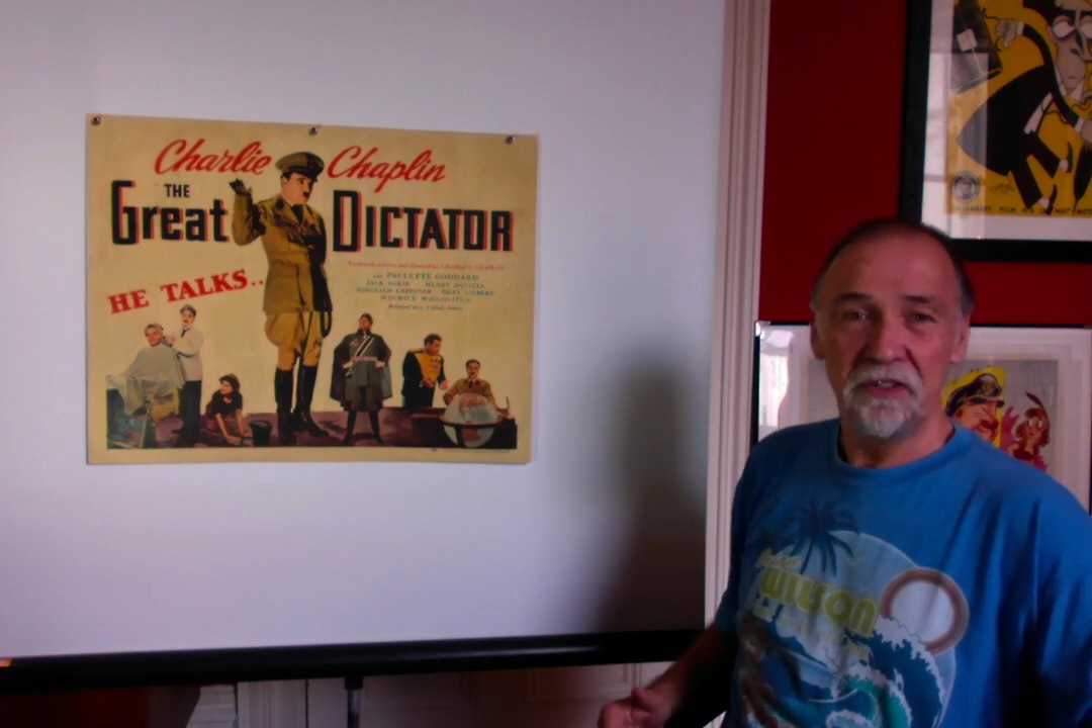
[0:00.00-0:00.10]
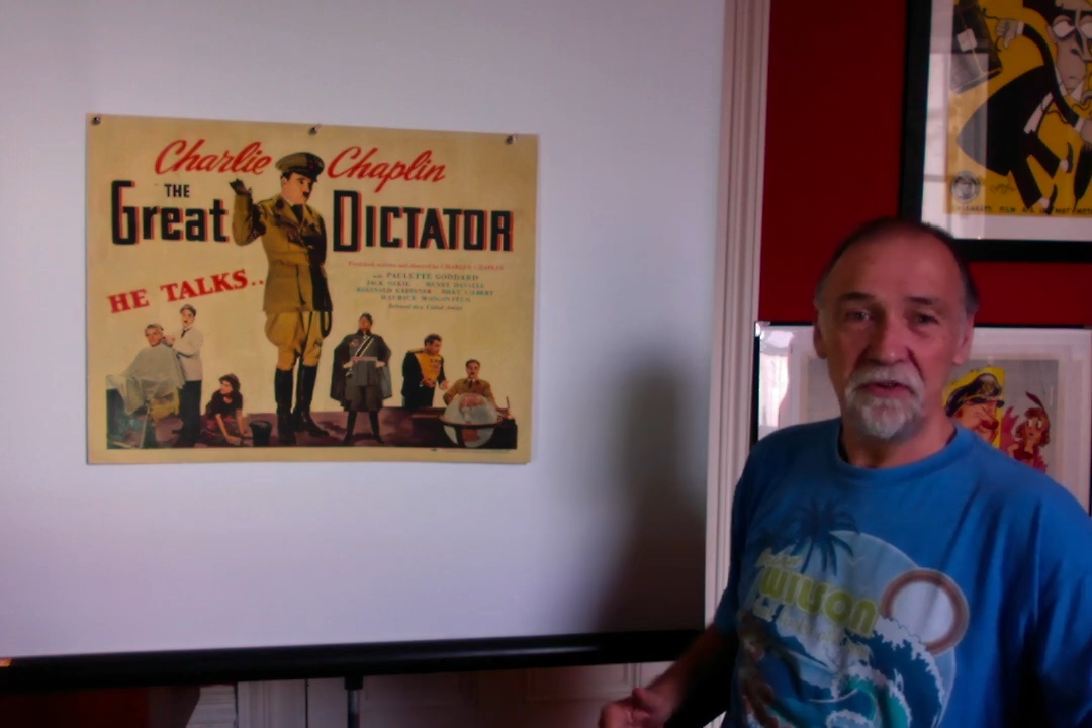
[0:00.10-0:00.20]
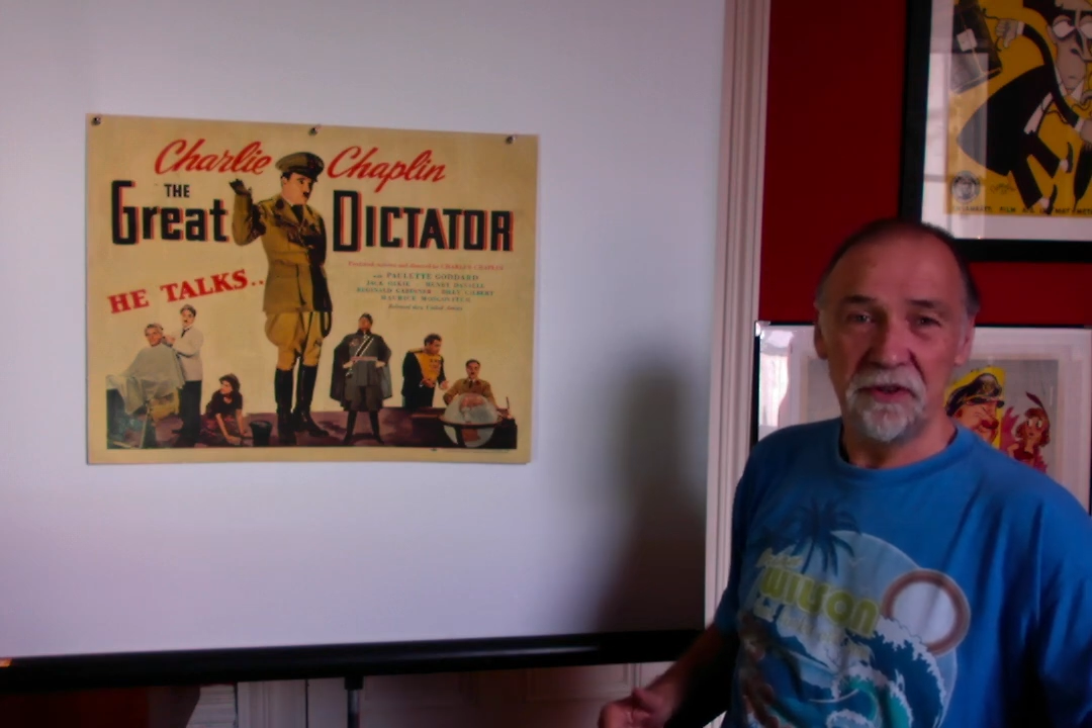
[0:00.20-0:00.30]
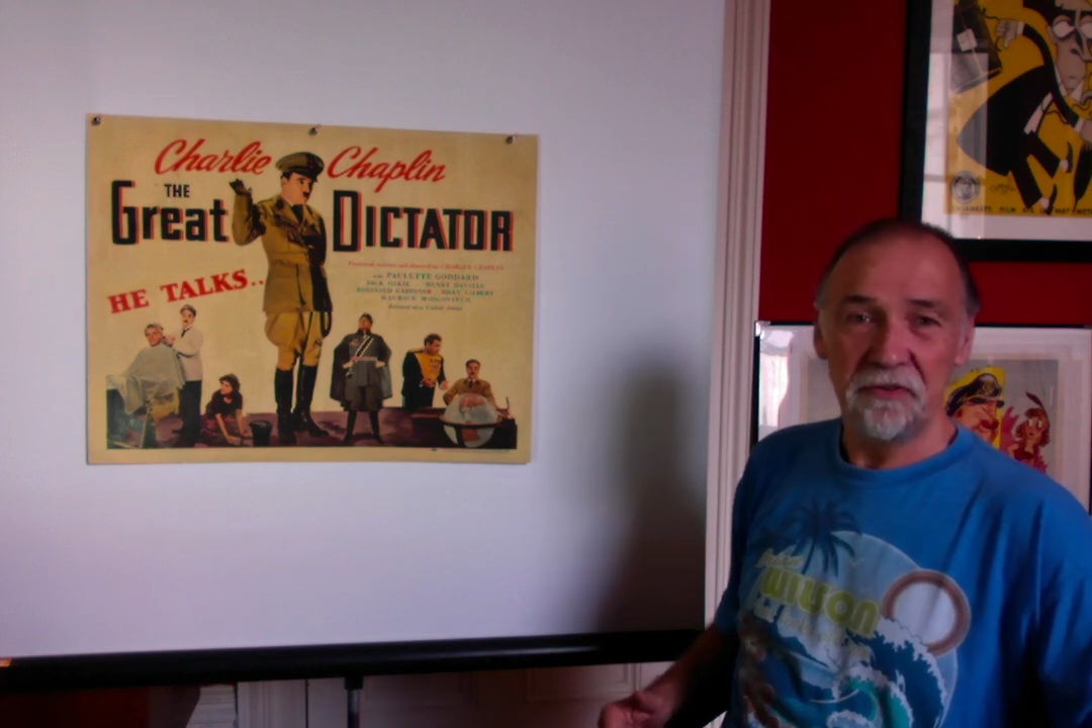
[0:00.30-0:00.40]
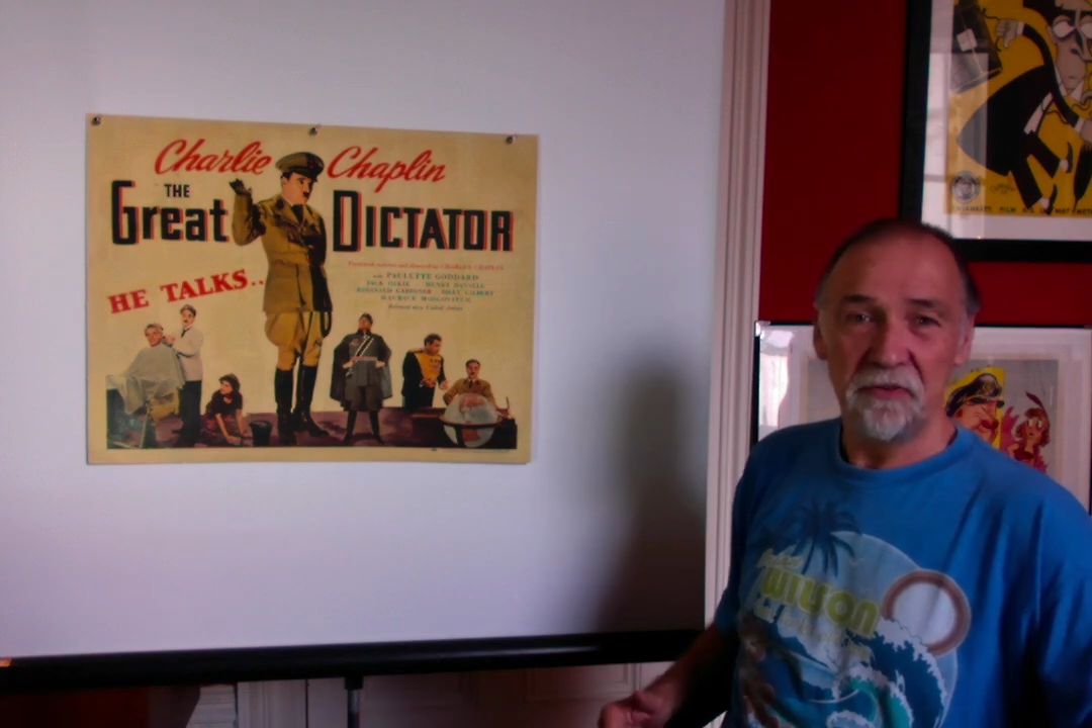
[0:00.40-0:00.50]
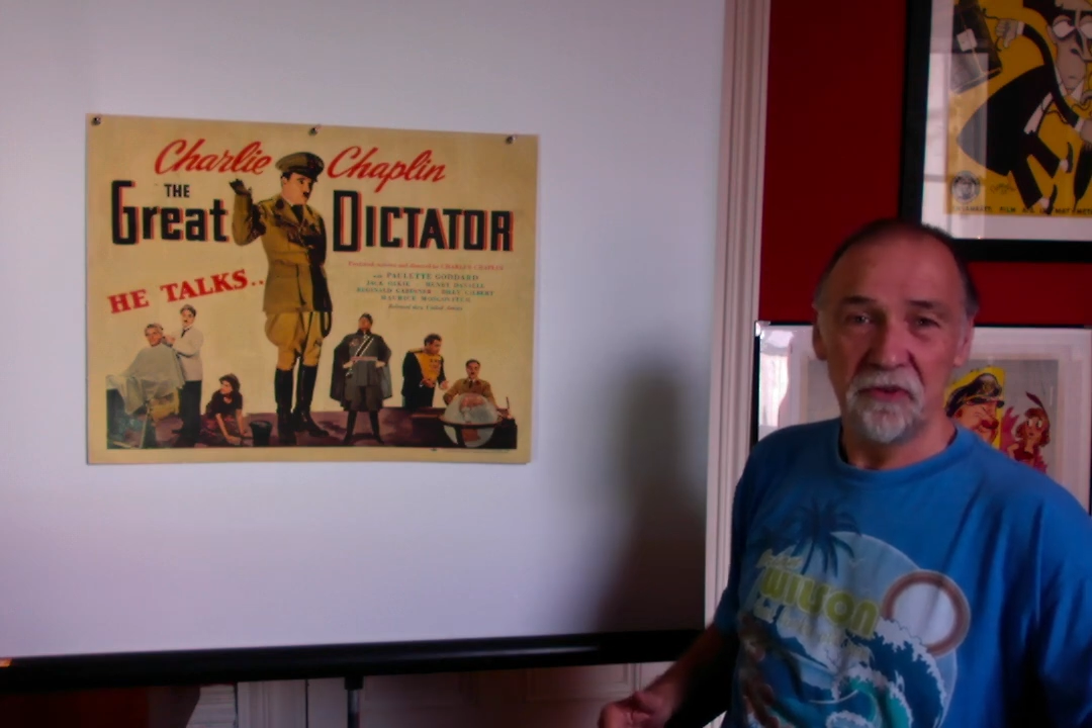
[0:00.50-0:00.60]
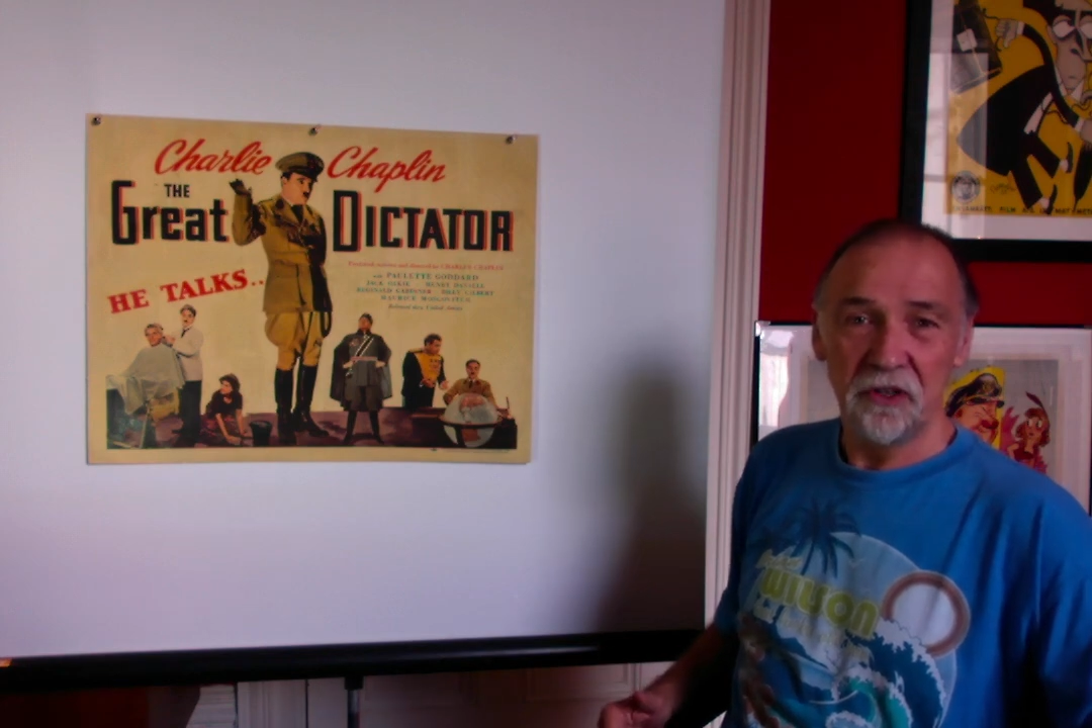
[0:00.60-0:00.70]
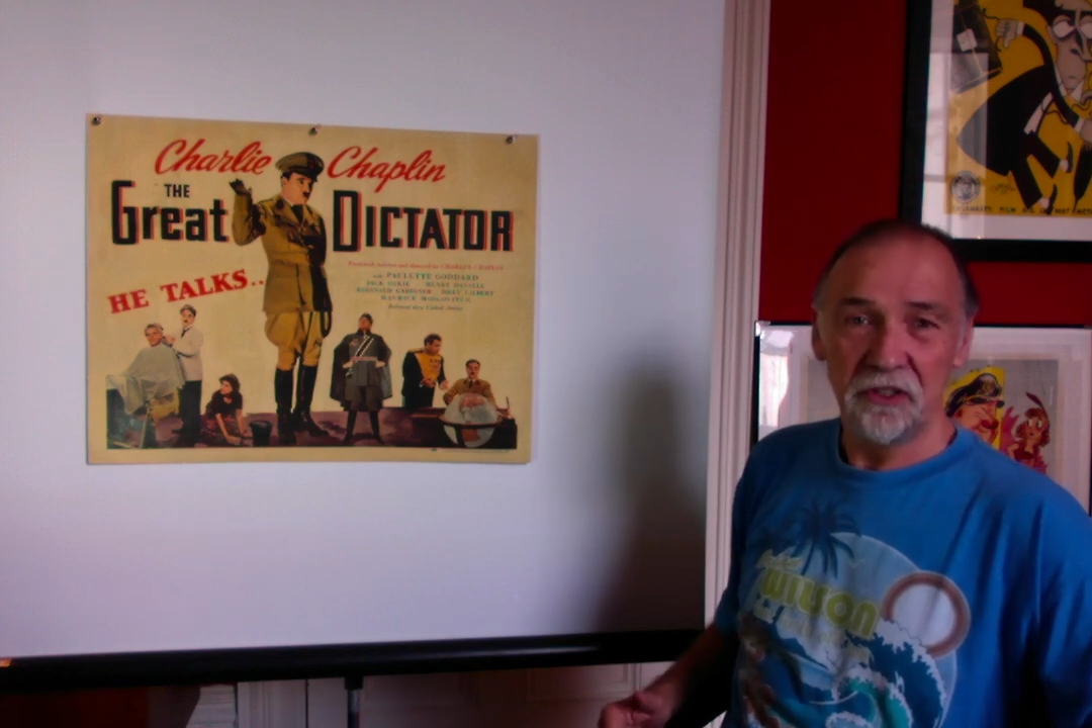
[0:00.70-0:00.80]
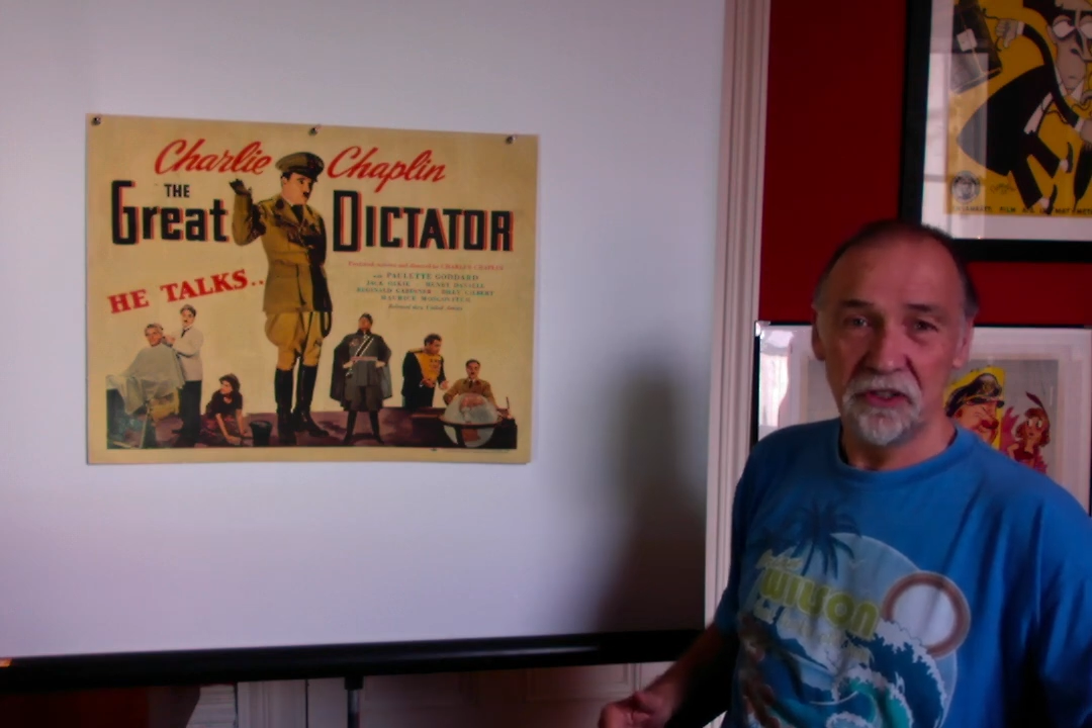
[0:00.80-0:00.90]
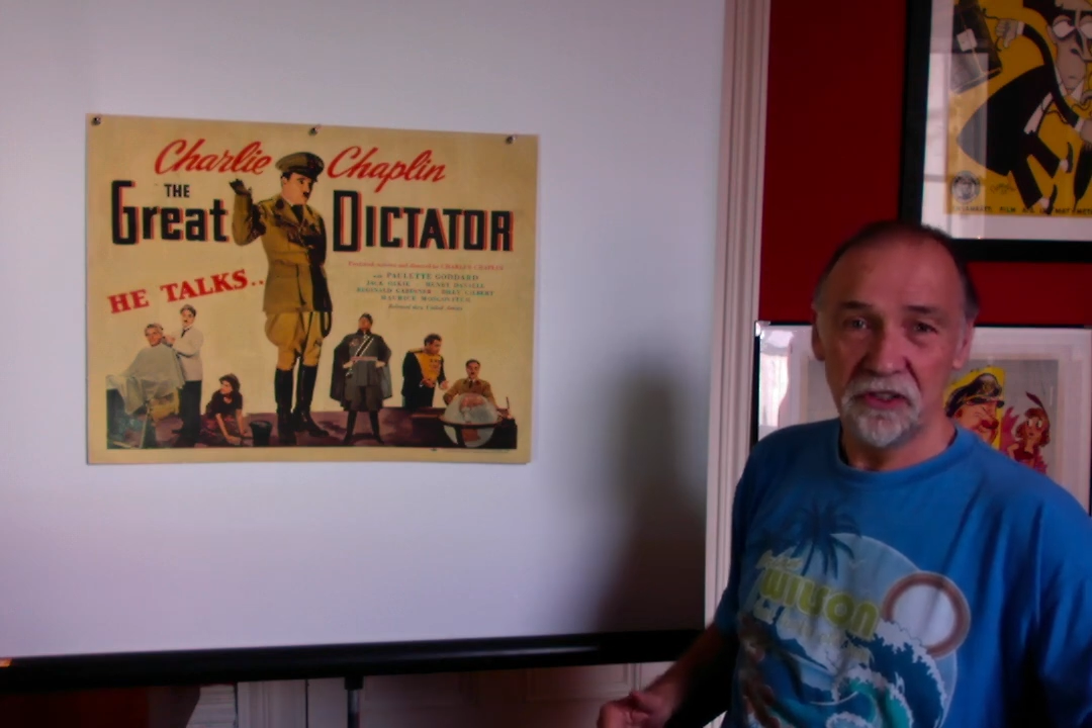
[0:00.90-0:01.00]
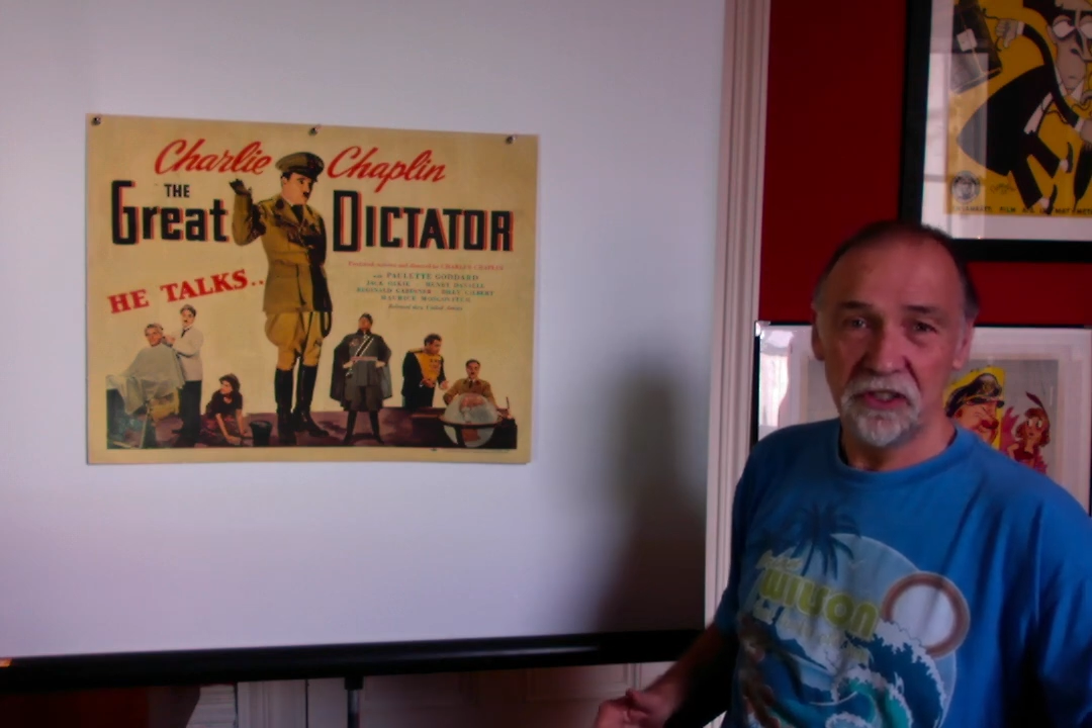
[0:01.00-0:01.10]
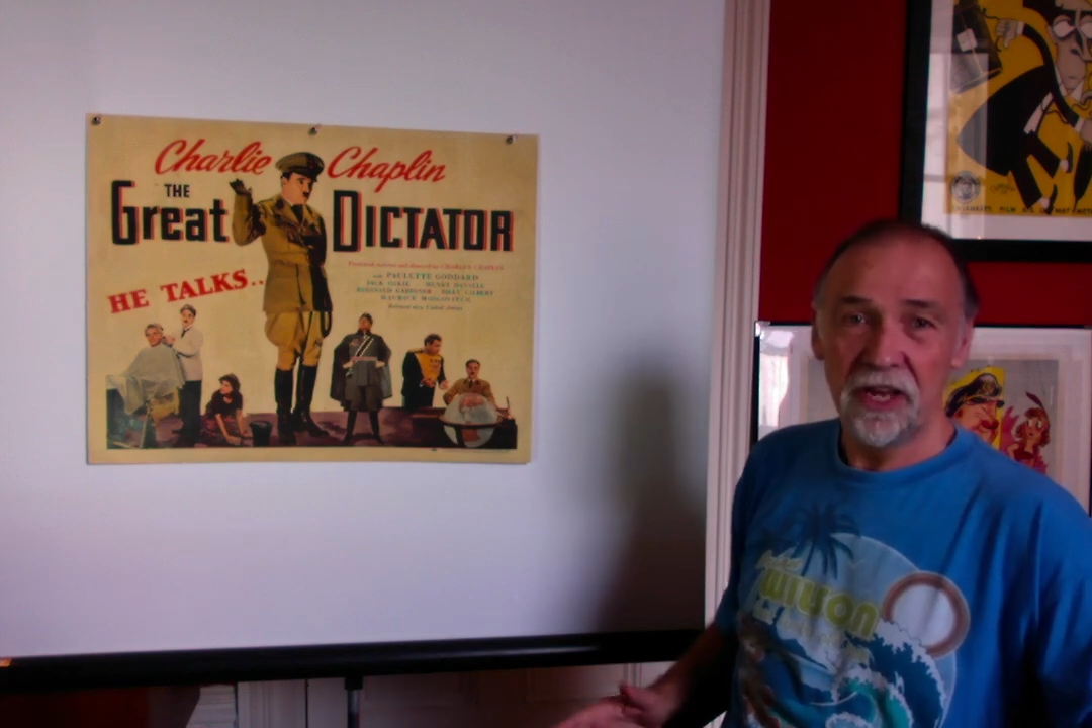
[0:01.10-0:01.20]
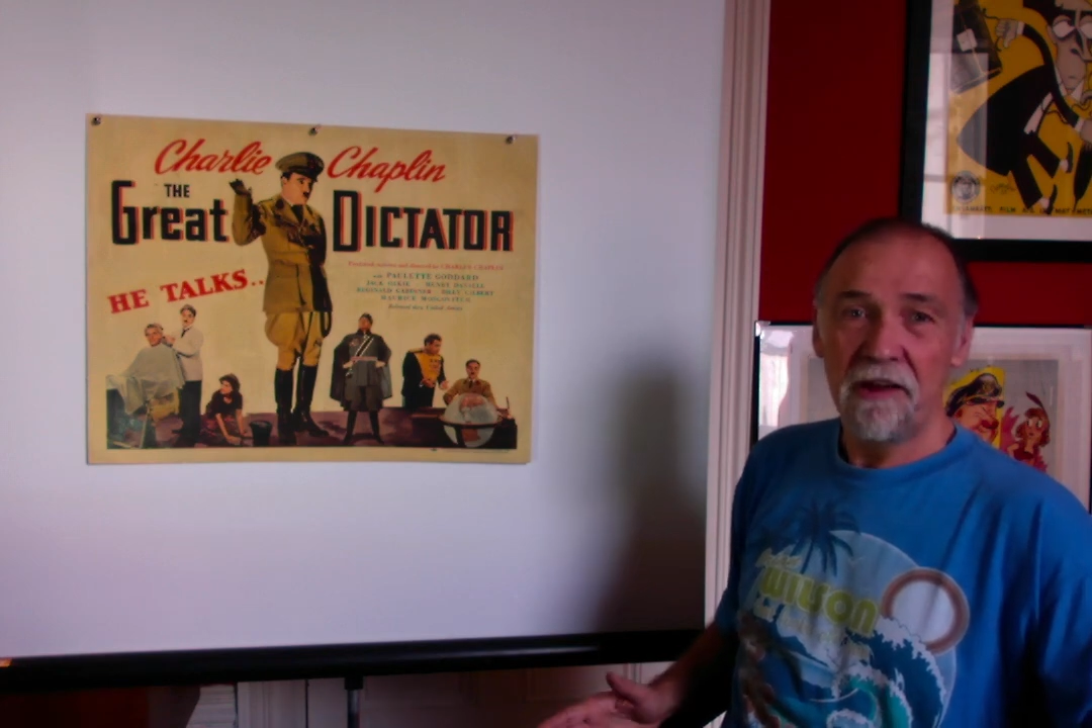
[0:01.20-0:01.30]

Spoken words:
different versions.